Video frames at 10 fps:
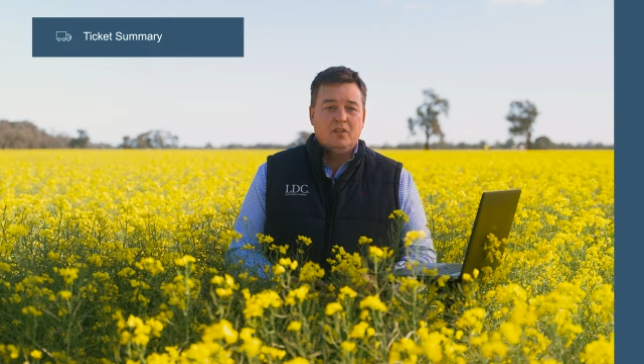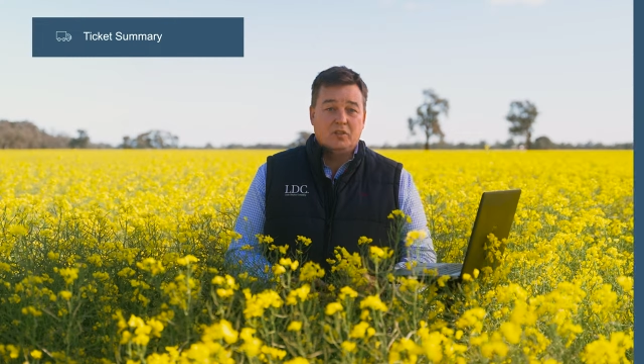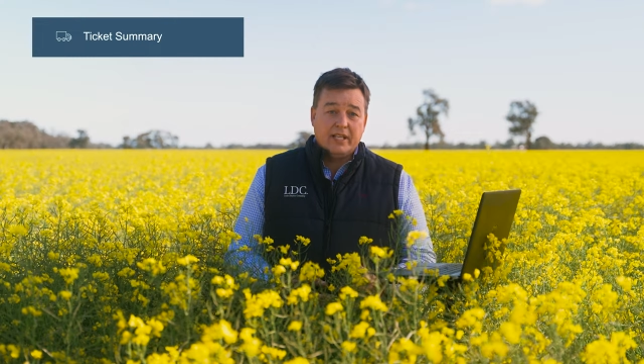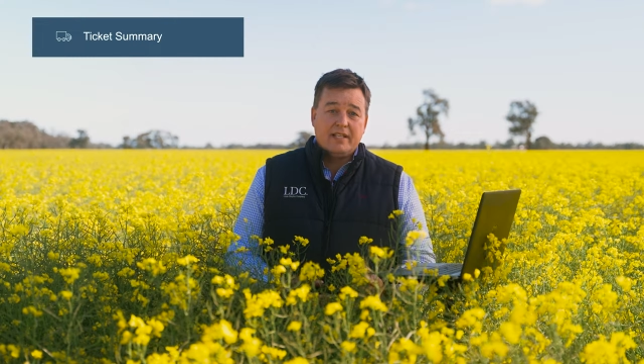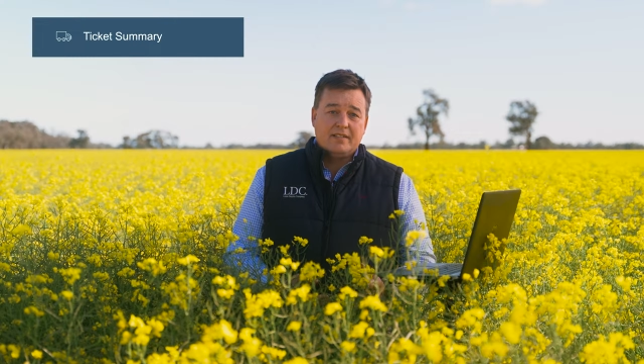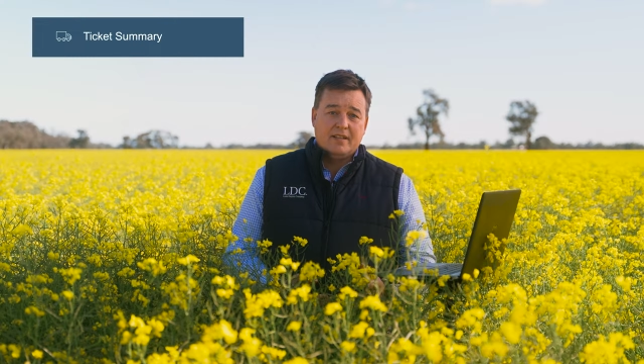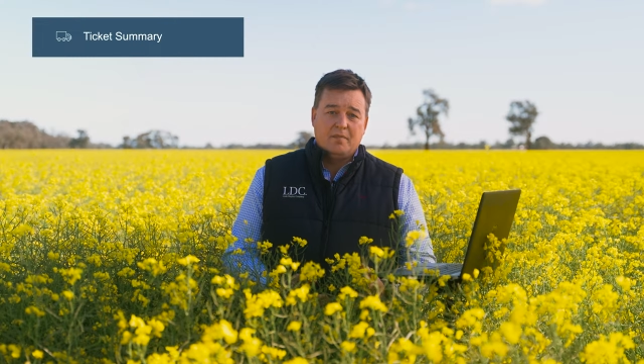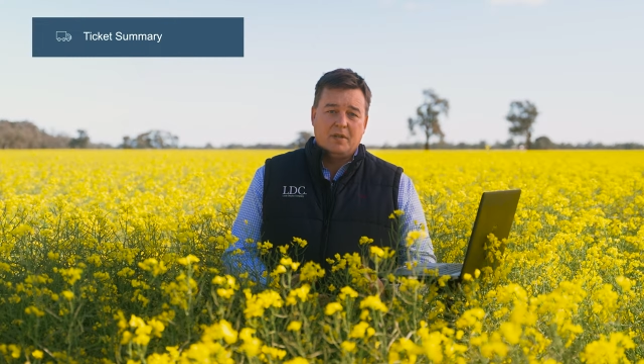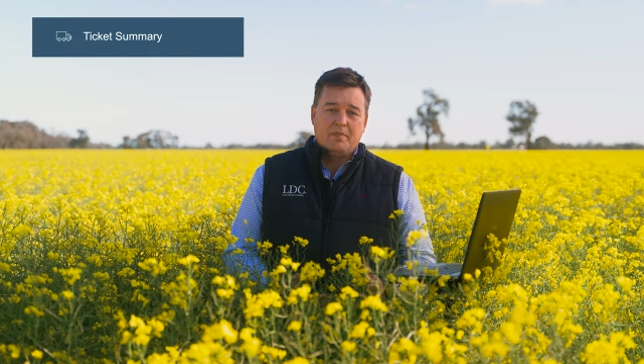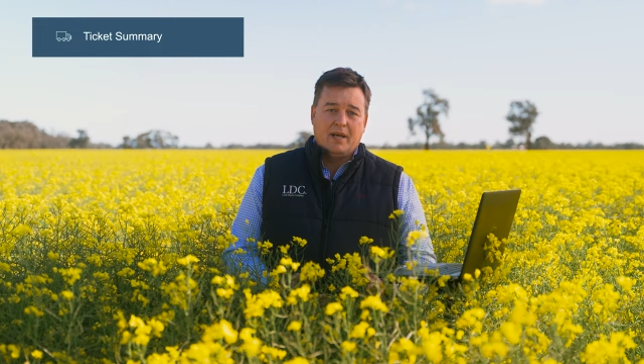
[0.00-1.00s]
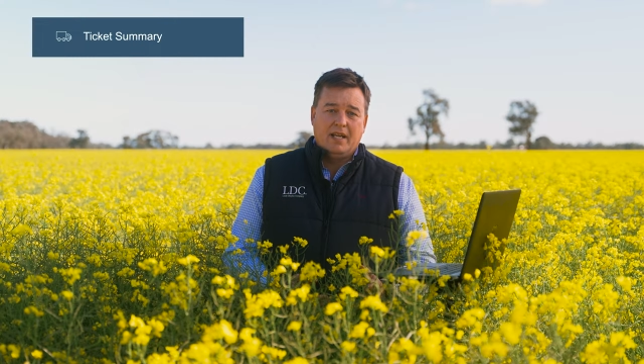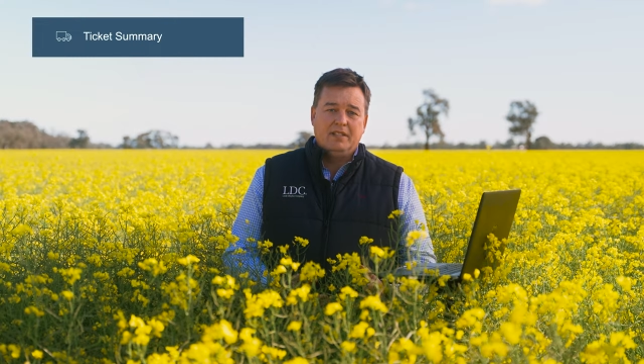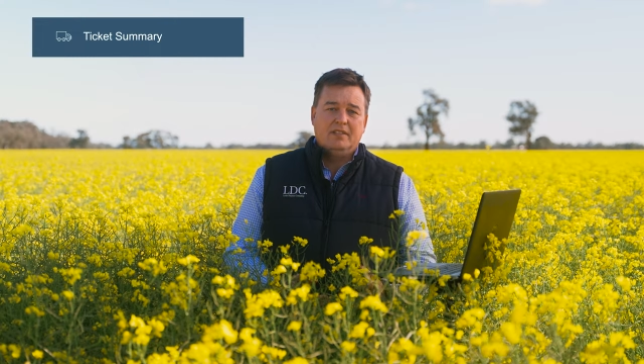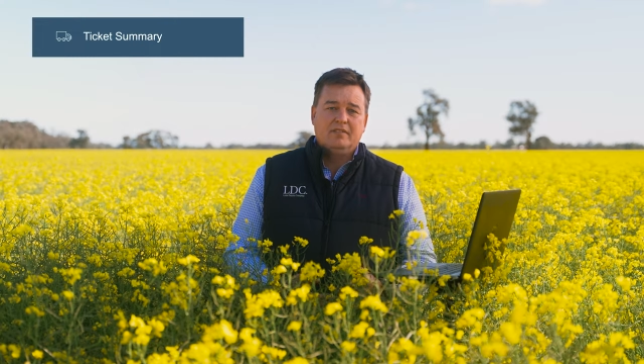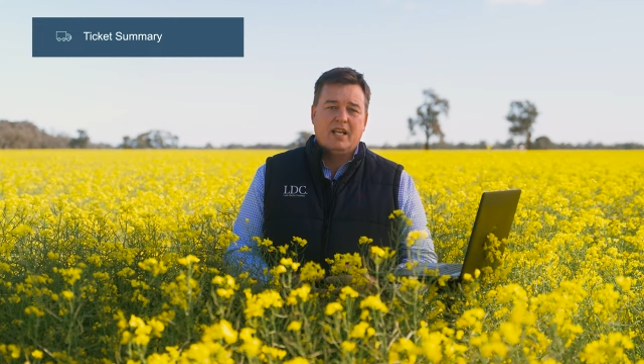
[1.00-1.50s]
Your ticket summary
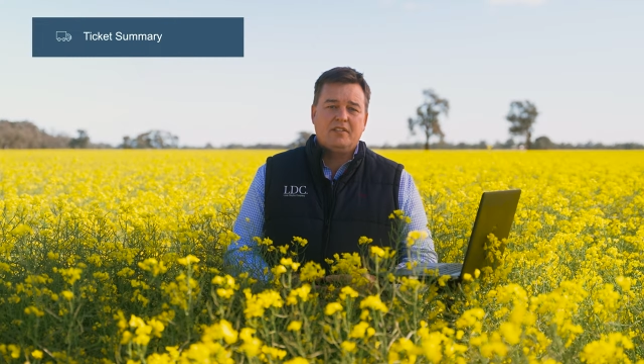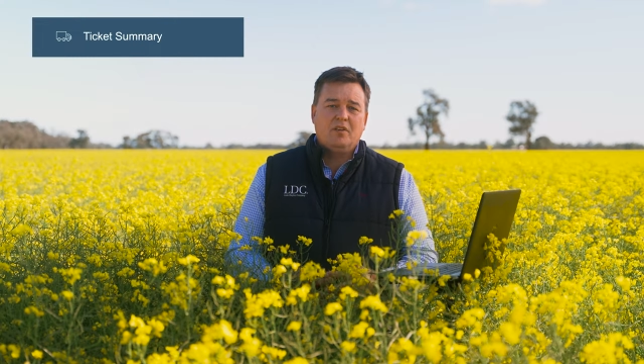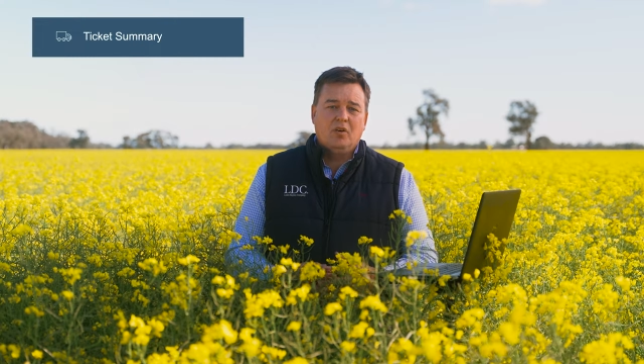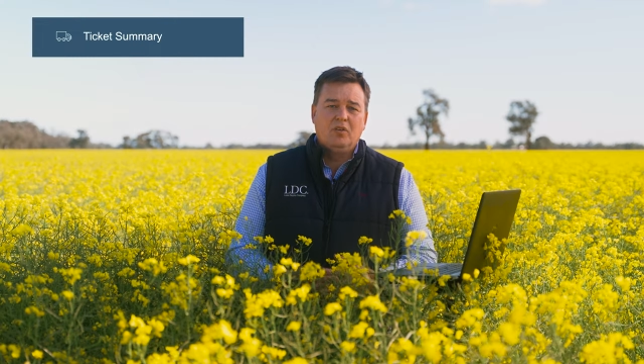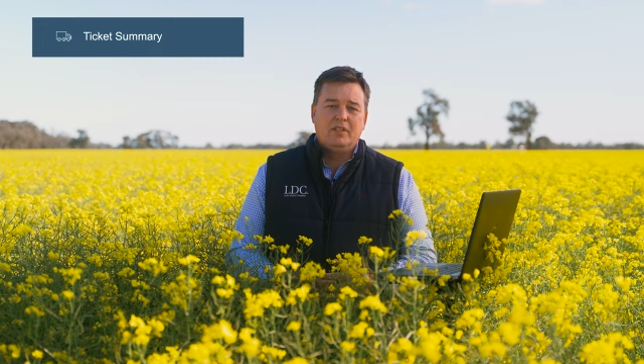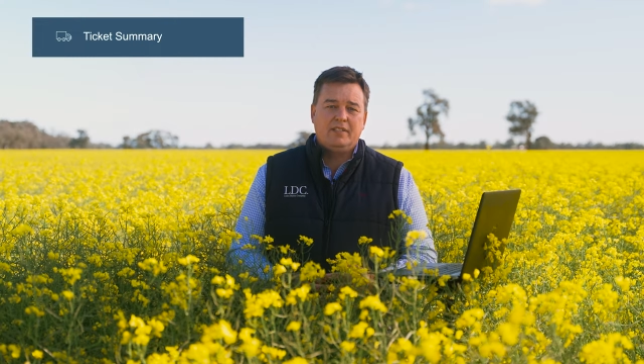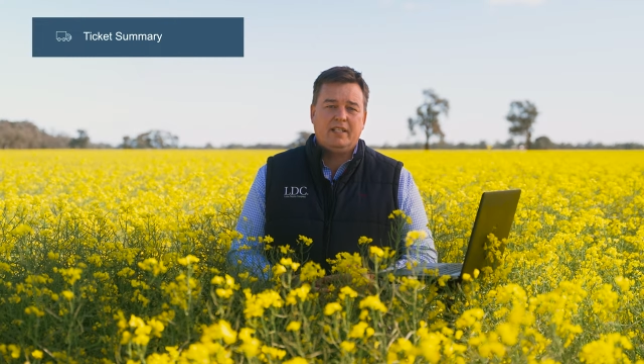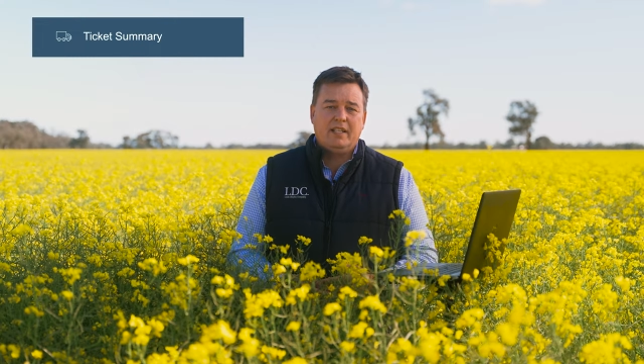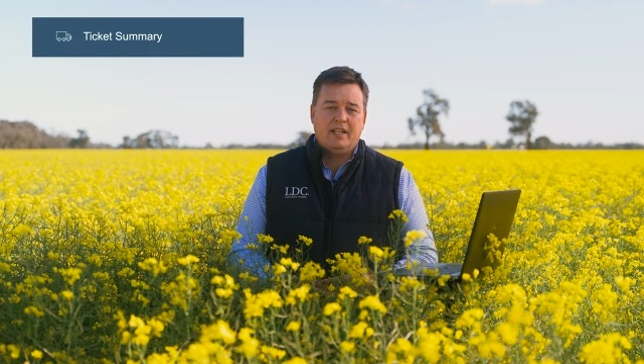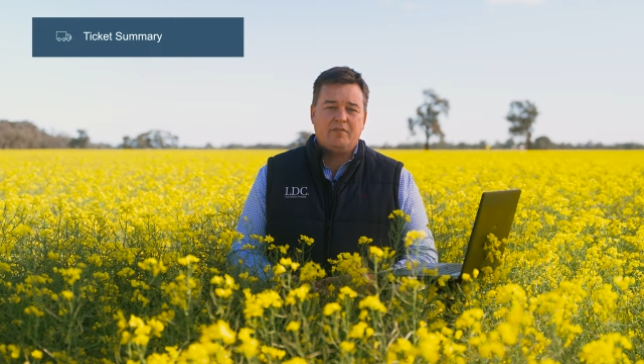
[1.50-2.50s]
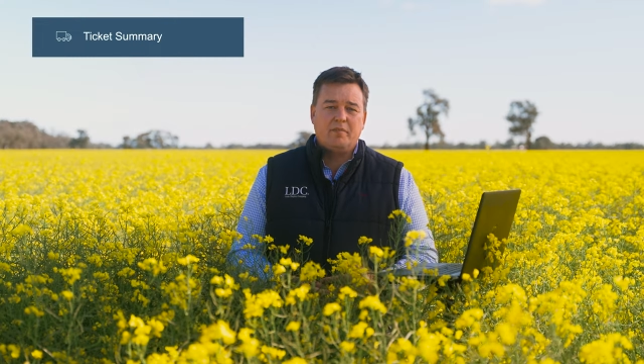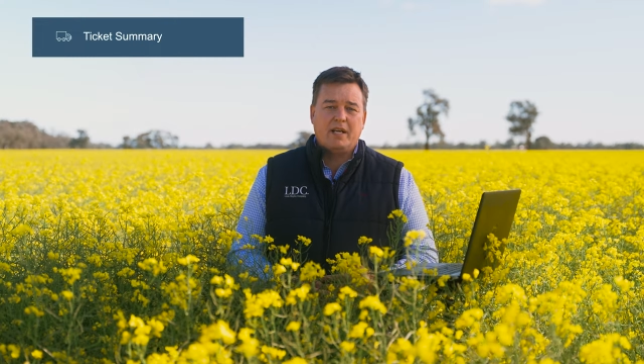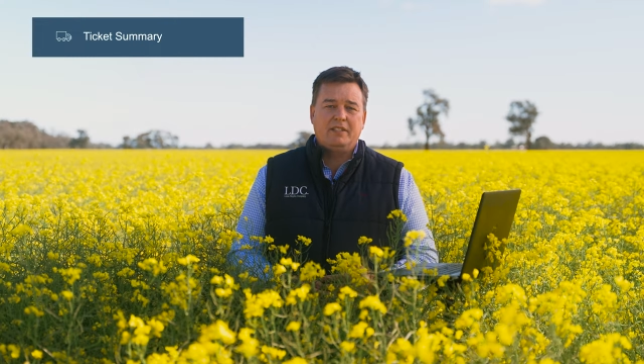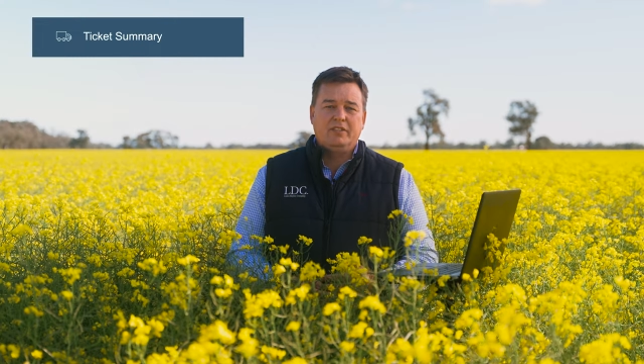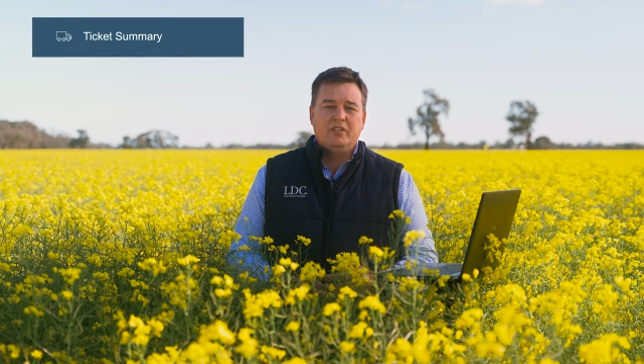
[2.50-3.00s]
page has all the ticket
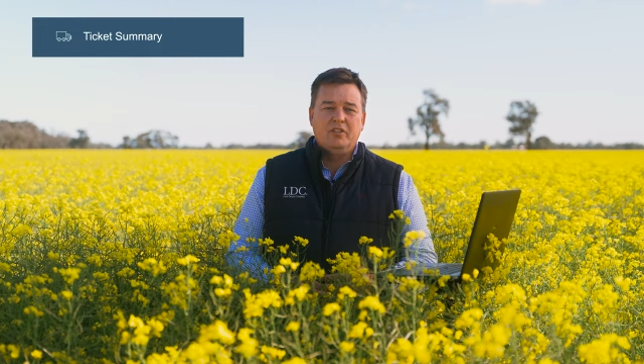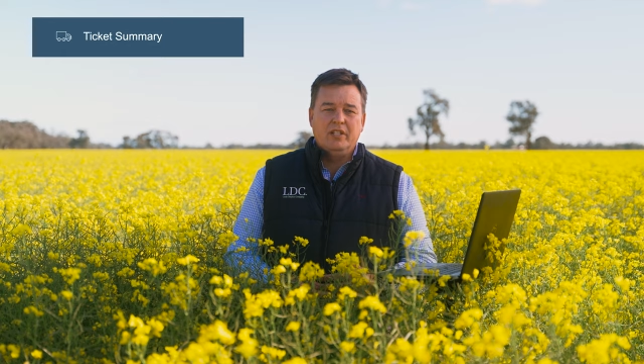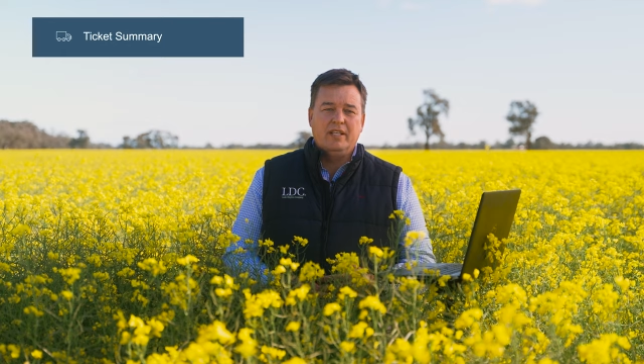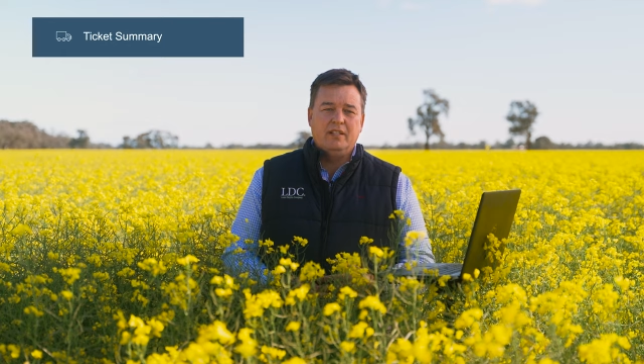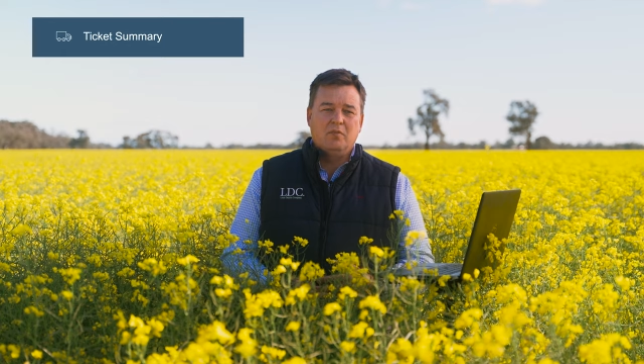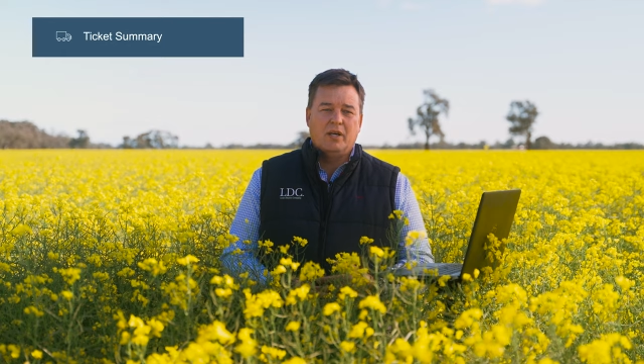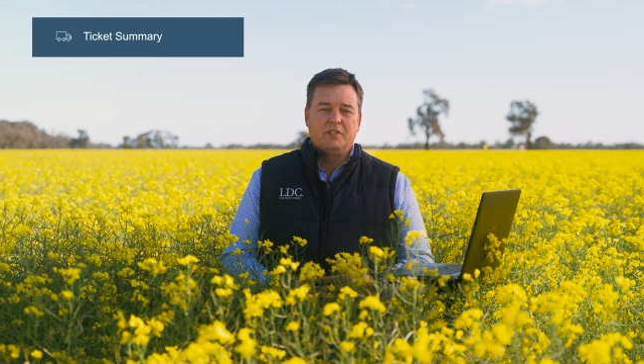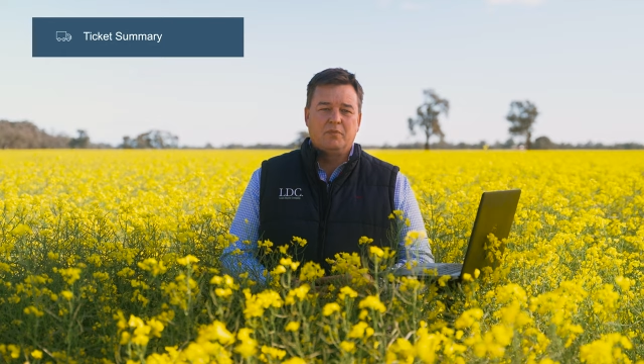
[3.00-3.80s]
information you need in one